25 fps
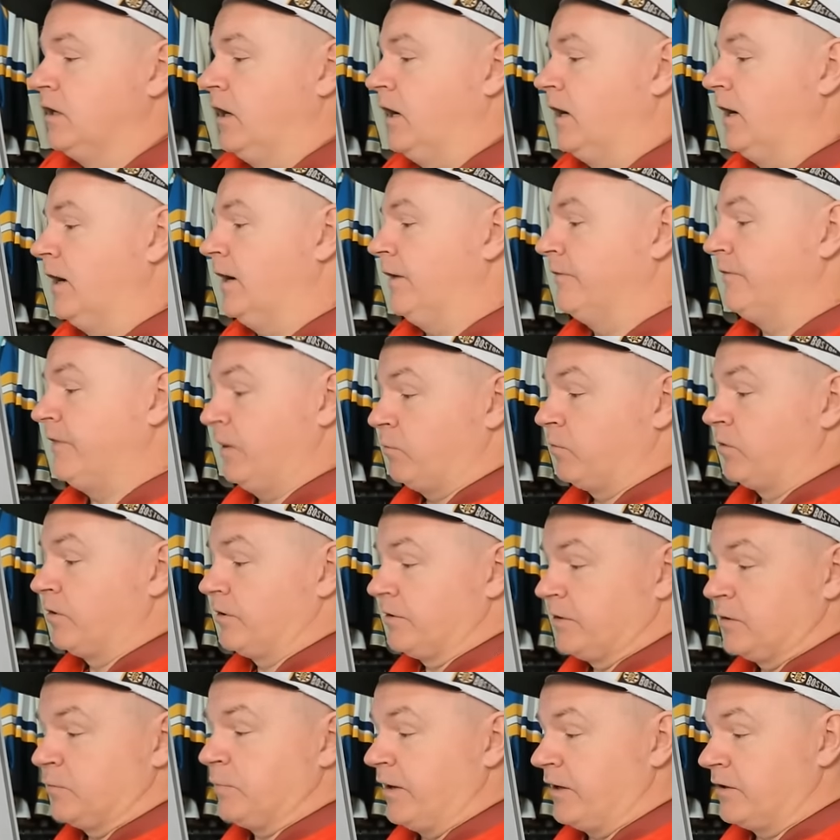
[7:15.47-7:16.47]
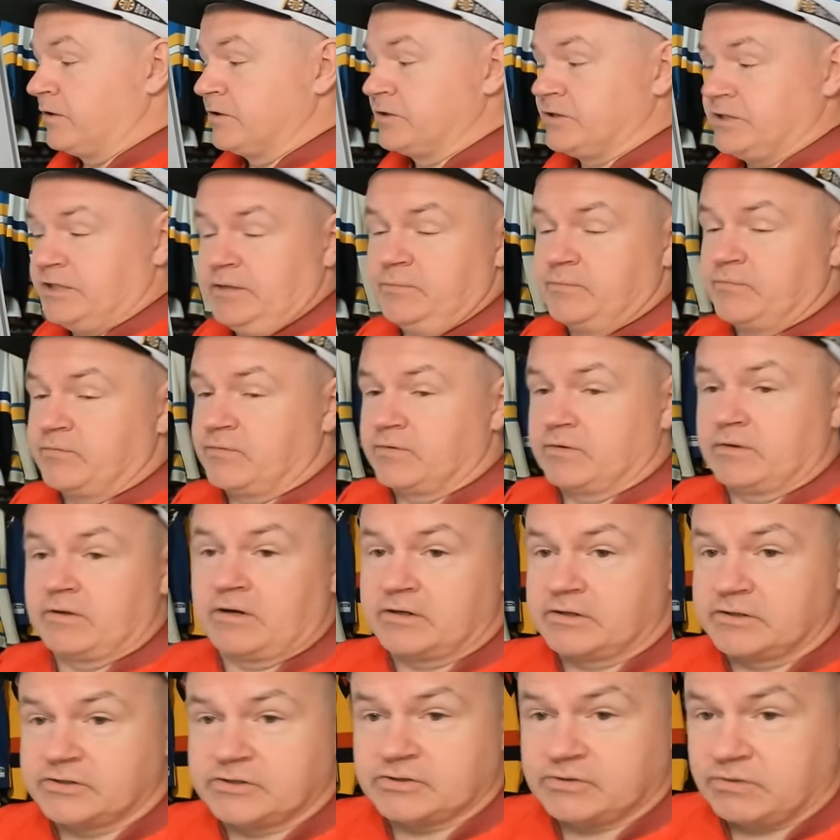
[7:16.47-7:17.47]
Uh, they were the better team for
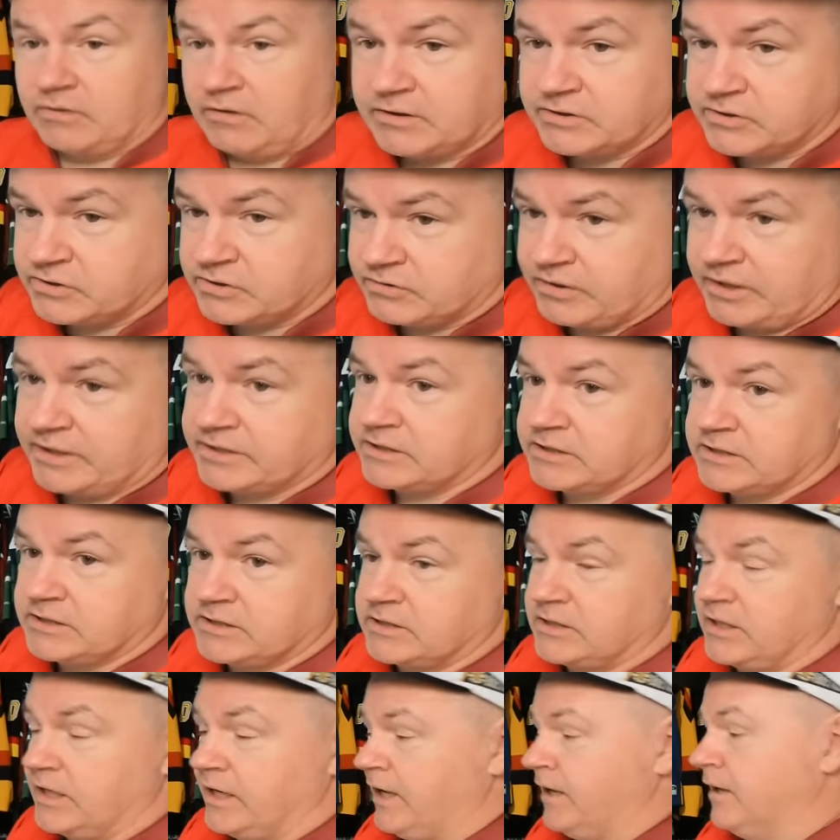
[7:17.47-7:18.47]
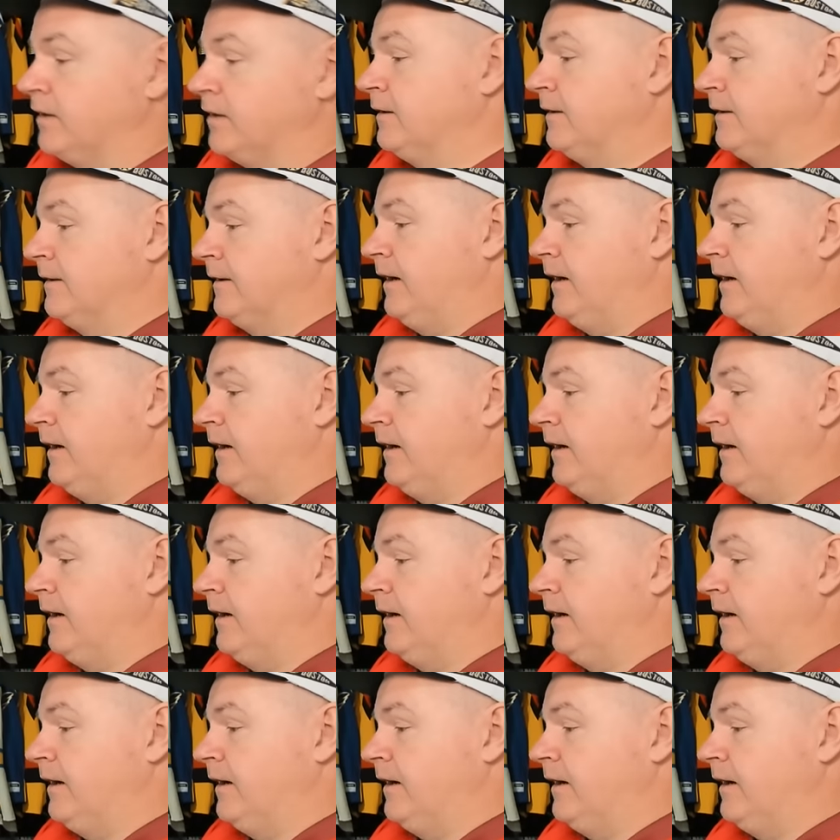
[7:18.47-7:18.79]
large long stretches today.